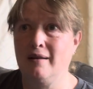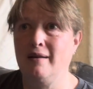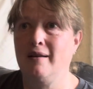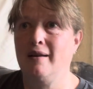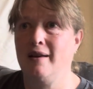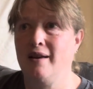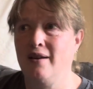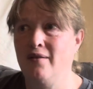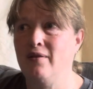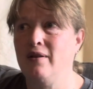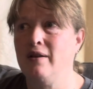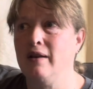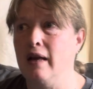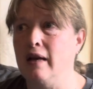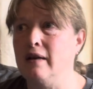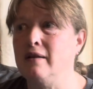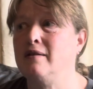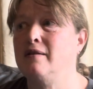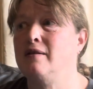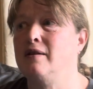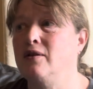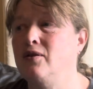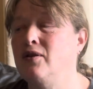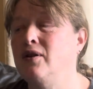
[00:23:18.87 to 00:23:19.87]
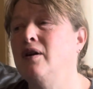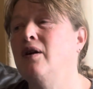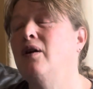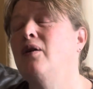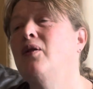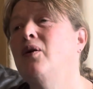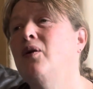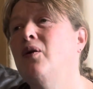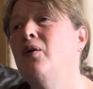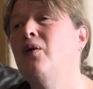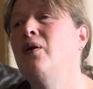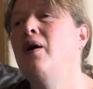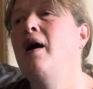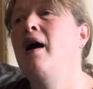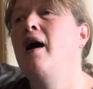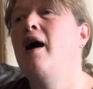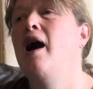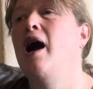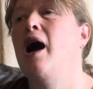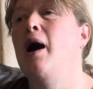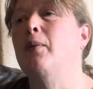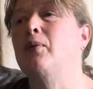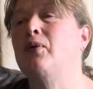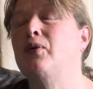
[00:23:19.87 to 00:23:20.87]
even less stitching. Although
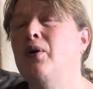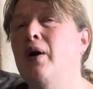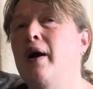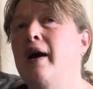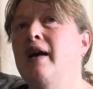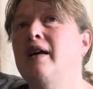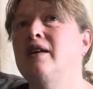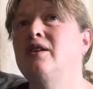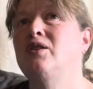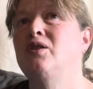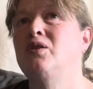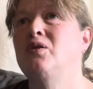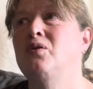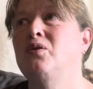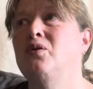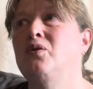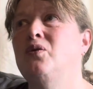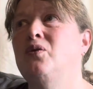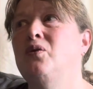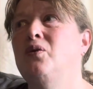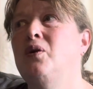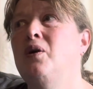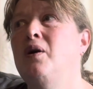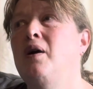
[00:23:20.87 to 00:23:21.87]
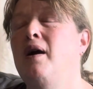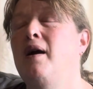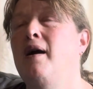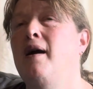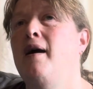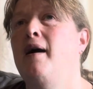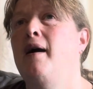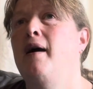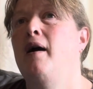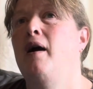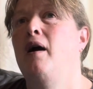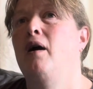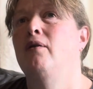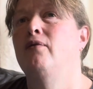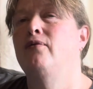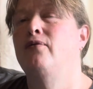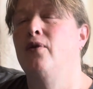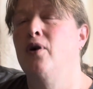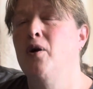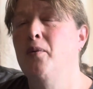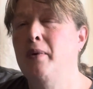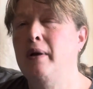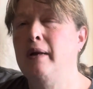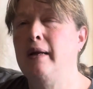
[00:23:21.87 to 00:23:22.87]
I'm trying to
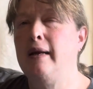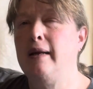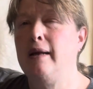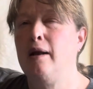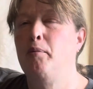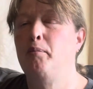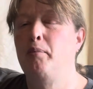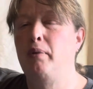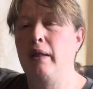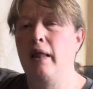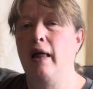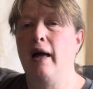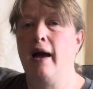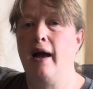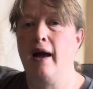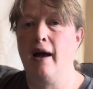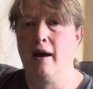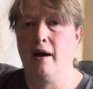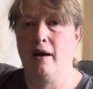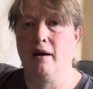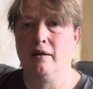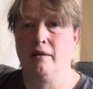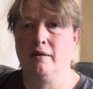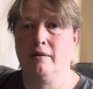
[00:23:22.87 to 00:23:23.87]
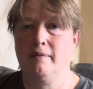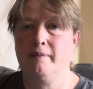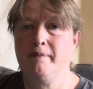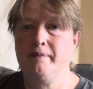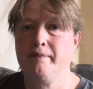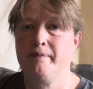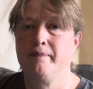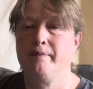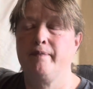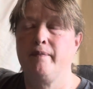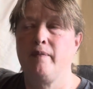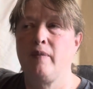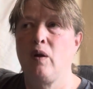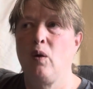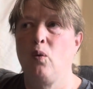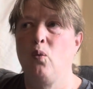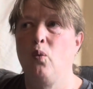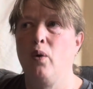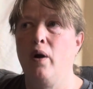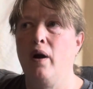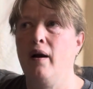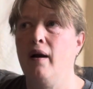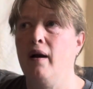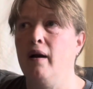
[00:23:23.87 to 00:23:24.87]
formulate a plan
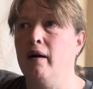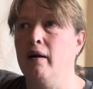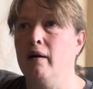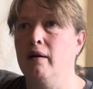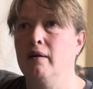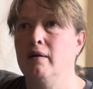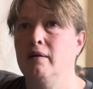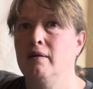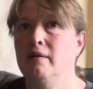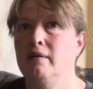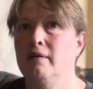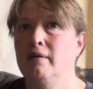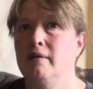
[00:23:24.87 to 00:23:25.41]
where